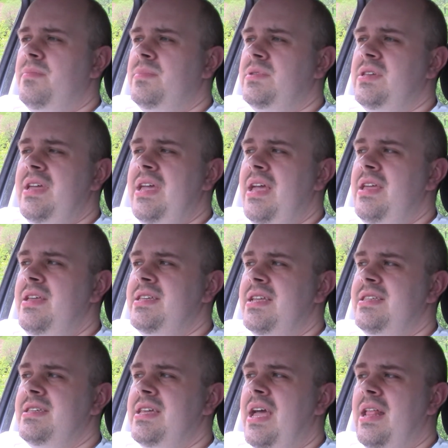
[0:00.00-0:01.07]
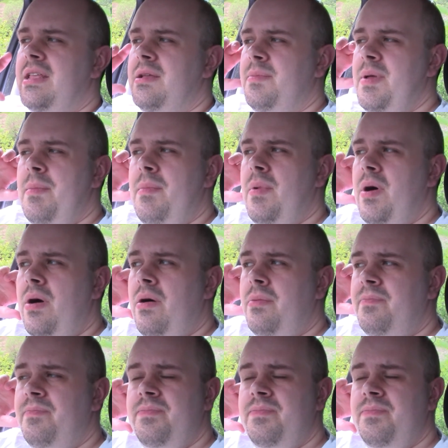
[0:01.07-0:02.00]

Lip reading: So yeah, you tend to get a little bit more.